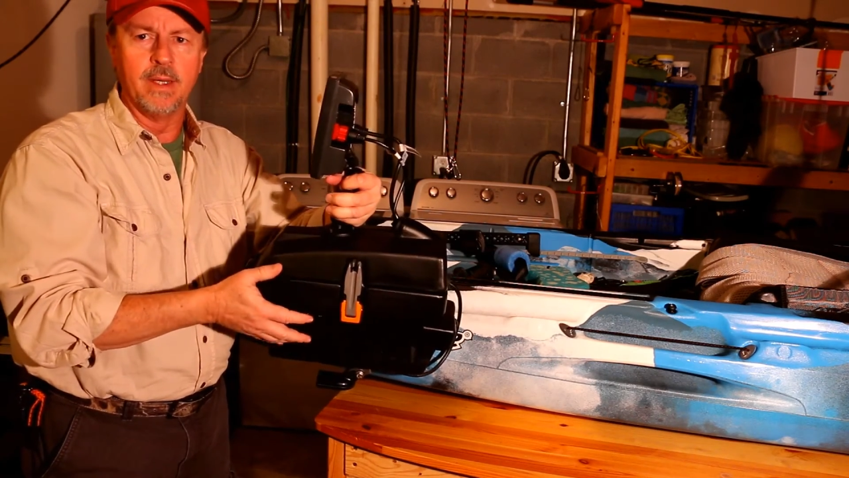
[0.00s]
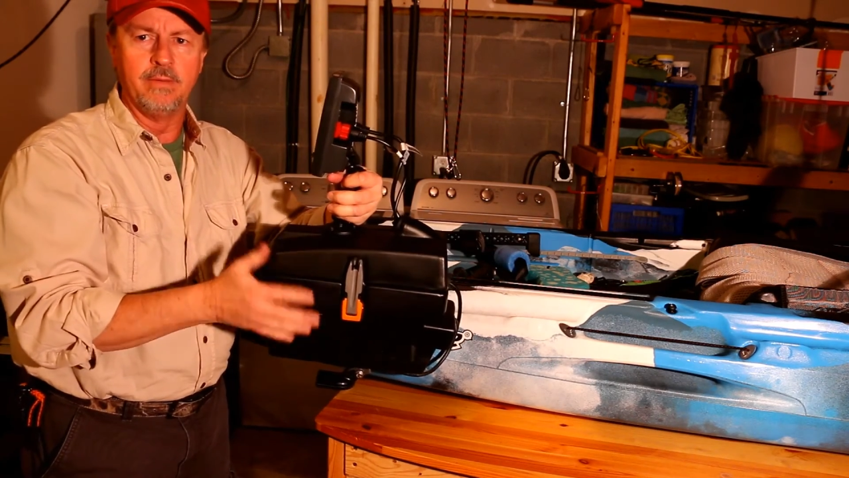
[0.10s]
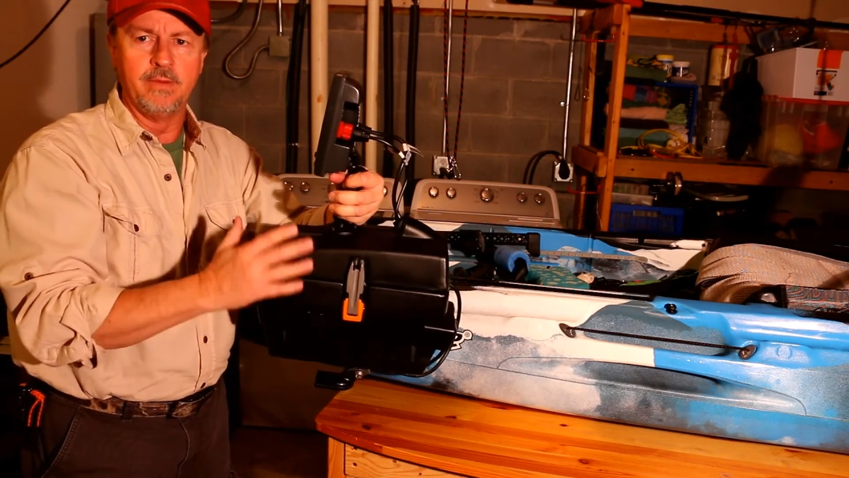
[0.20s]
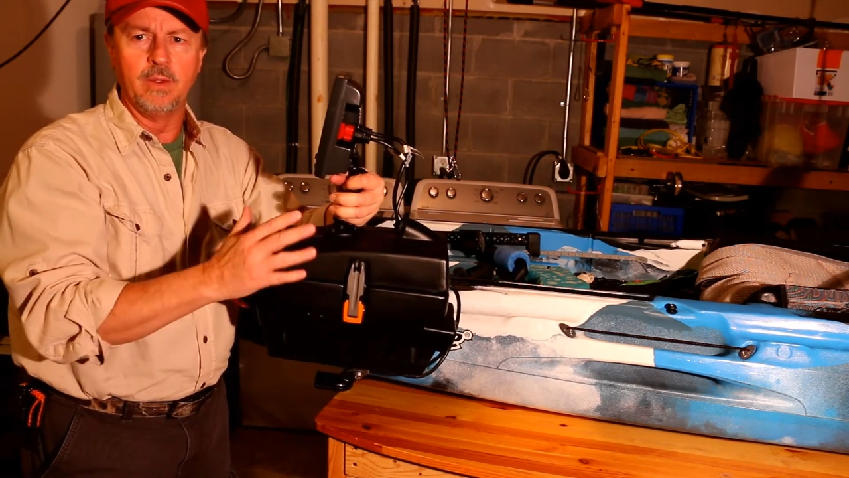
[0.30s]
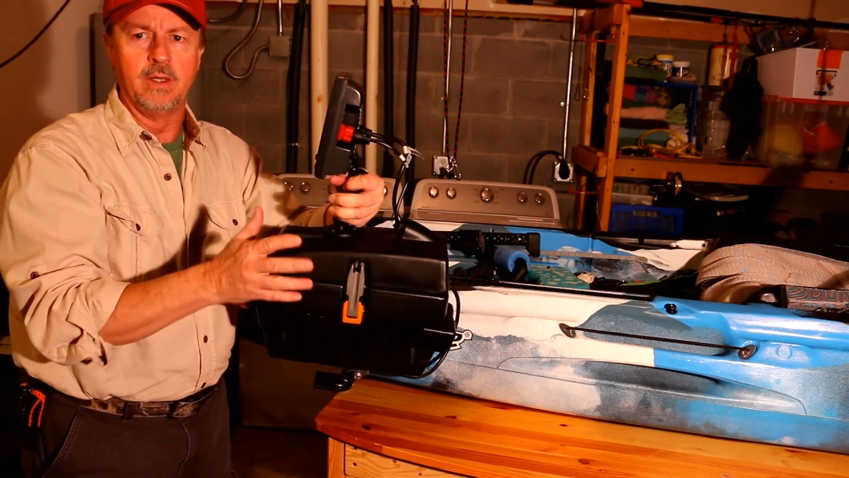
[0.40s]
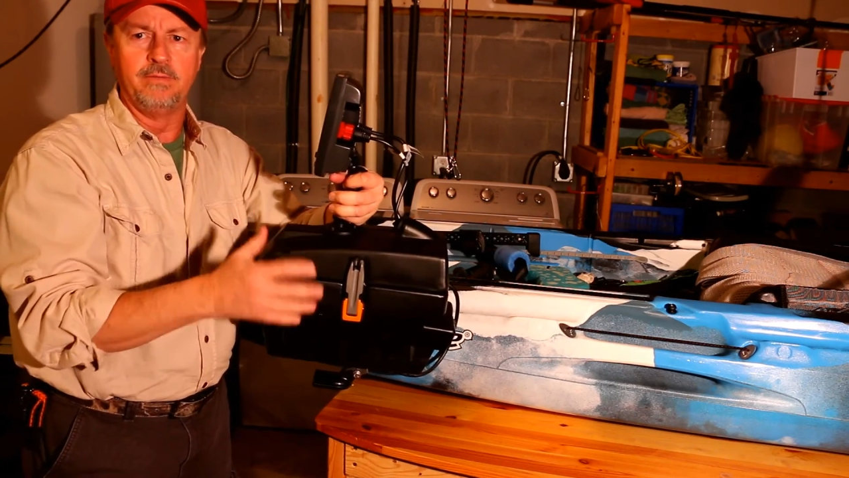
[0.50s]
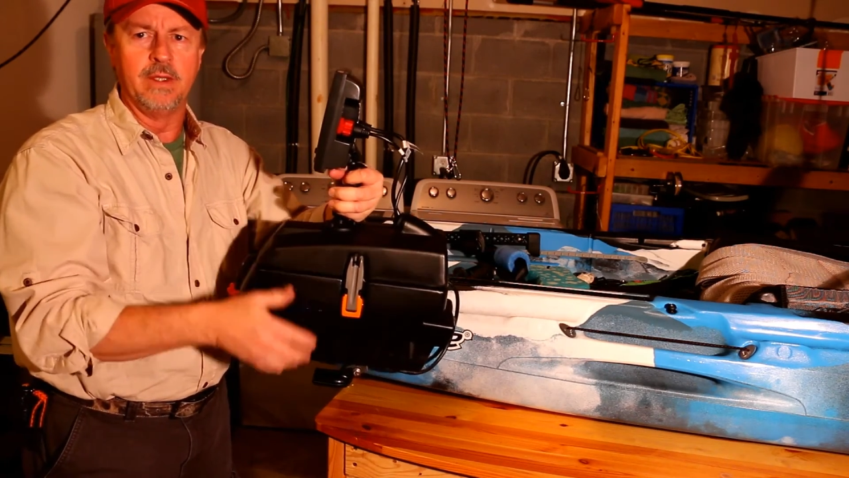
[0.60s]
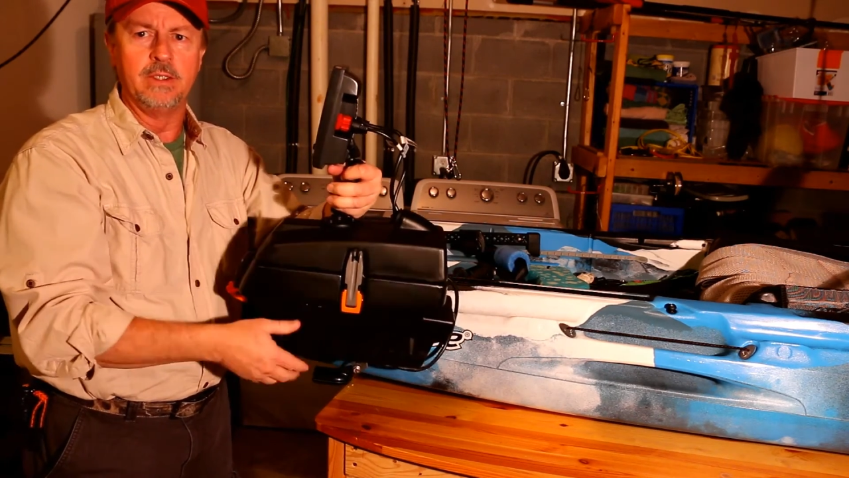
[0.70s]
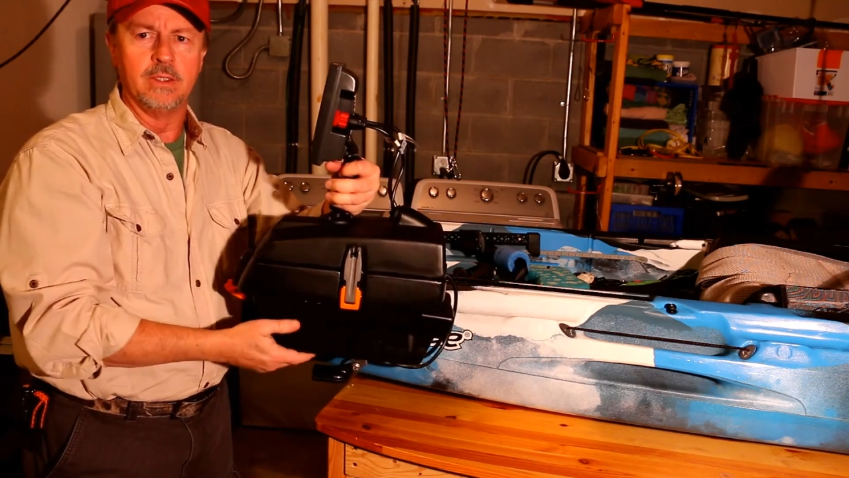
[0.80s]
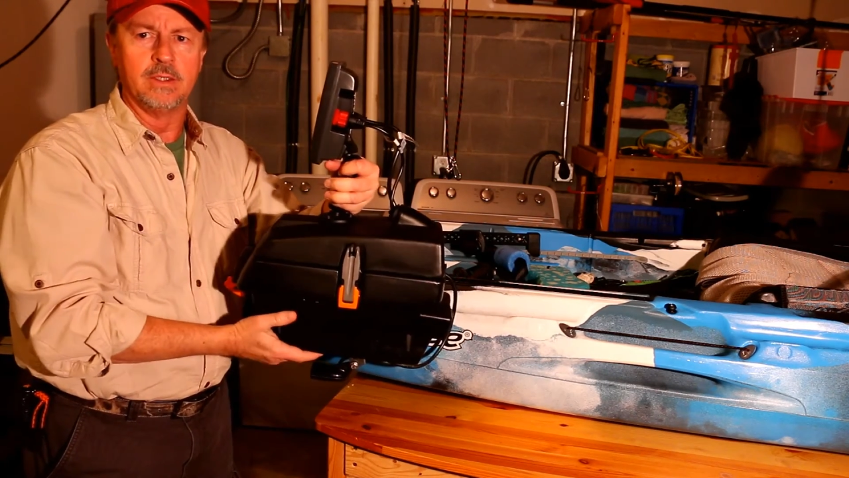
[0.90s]
and a few little
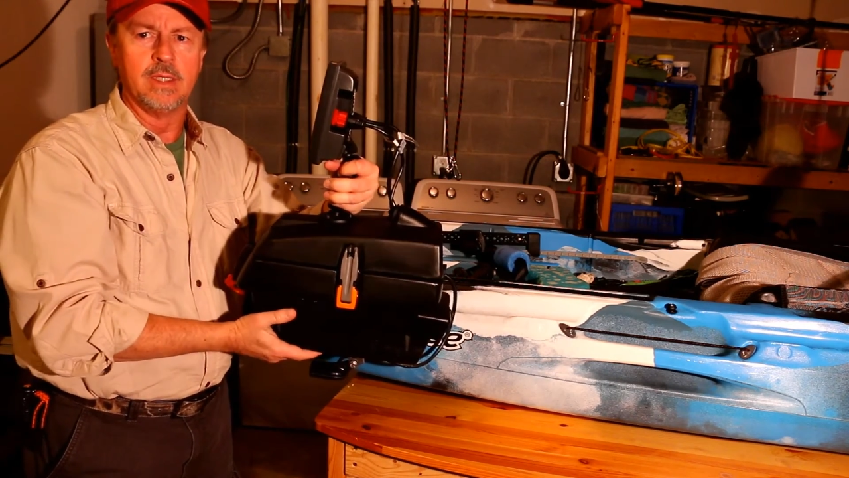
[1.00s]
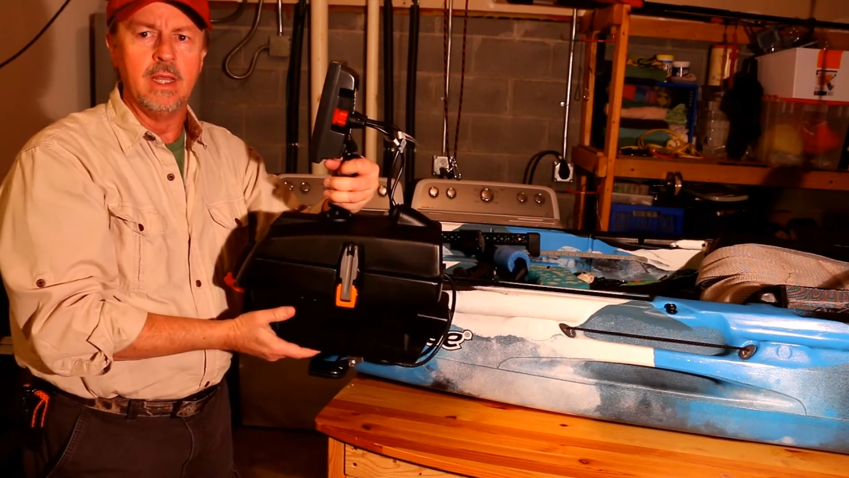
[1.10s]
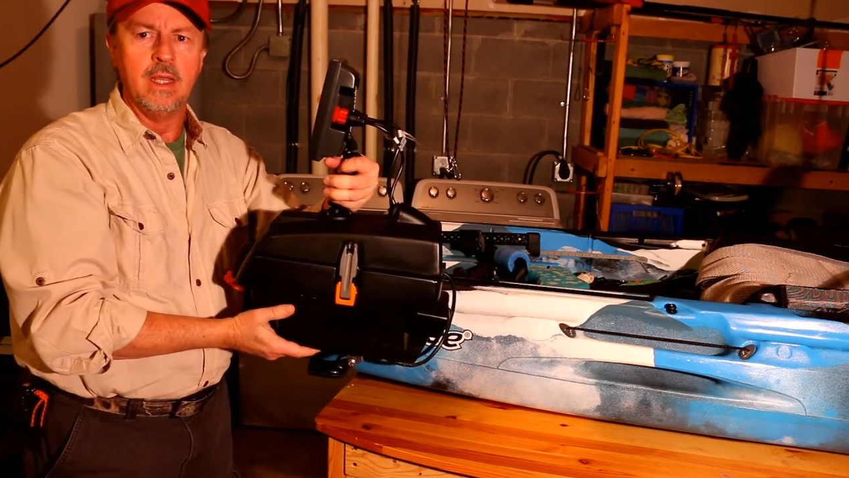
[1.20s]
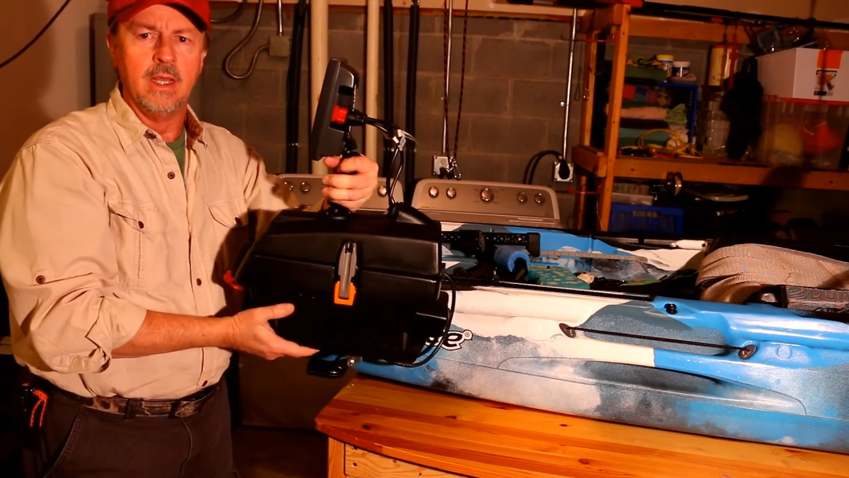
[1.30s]
features